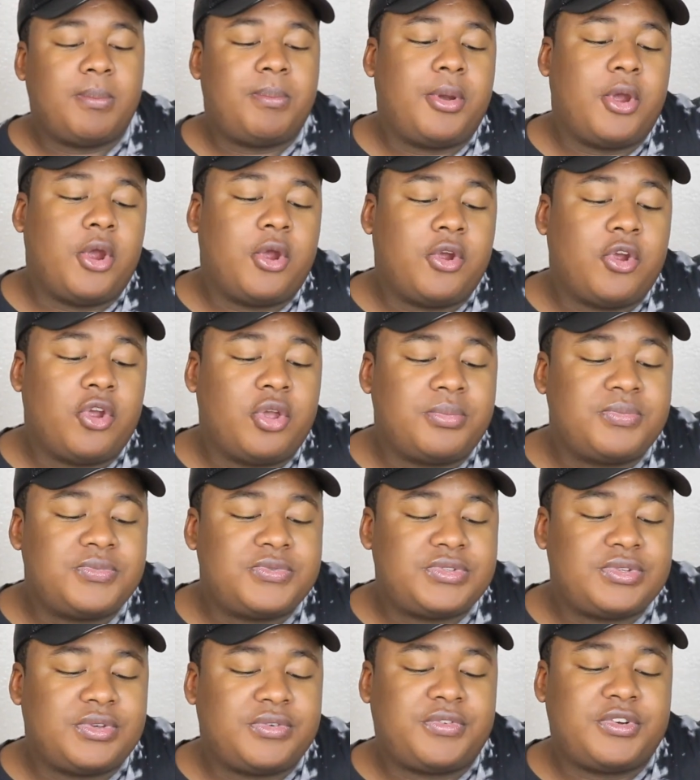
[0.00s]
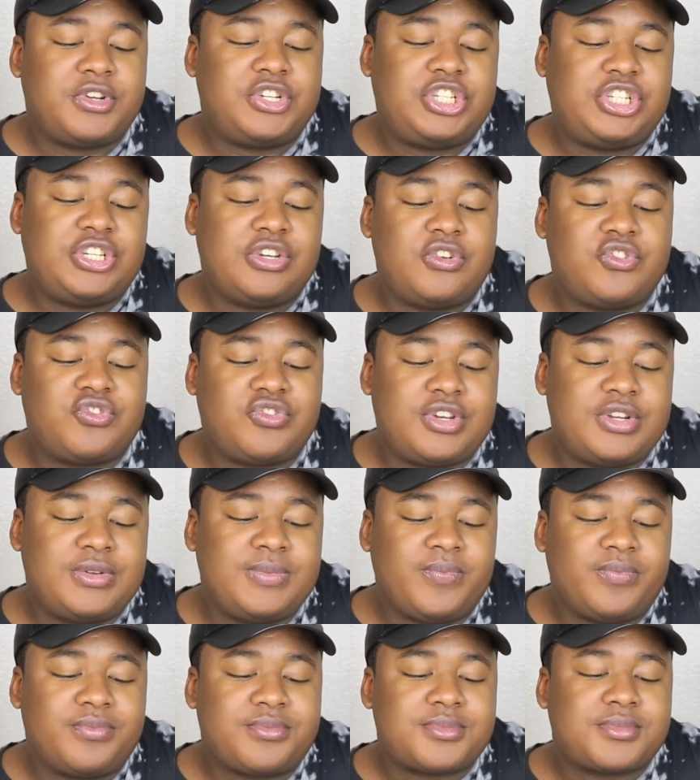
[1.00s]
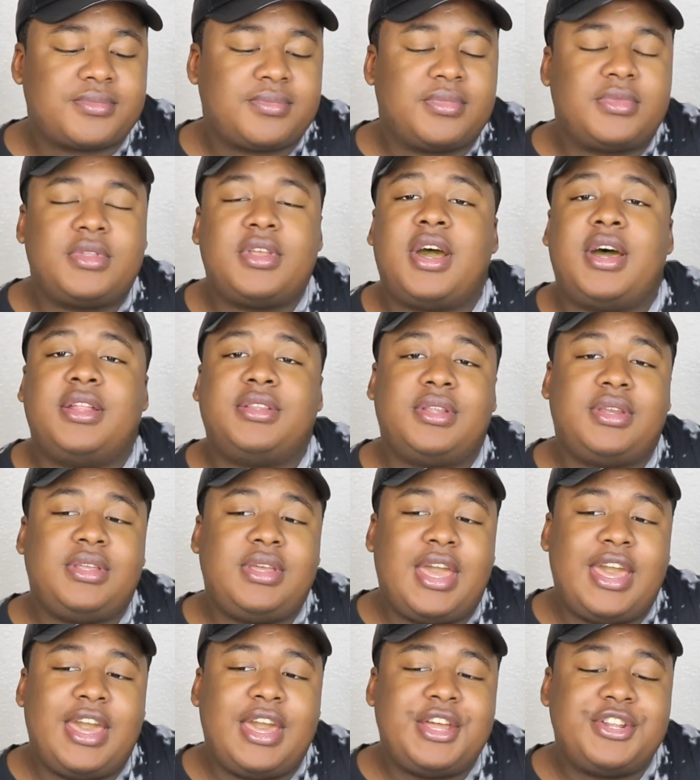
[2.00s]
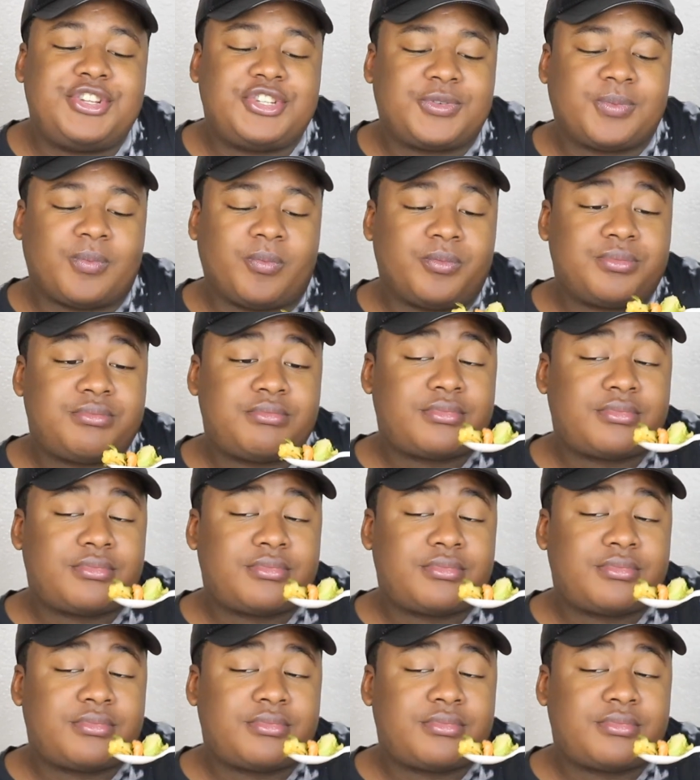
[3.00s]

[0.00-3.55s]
Perms for children under the age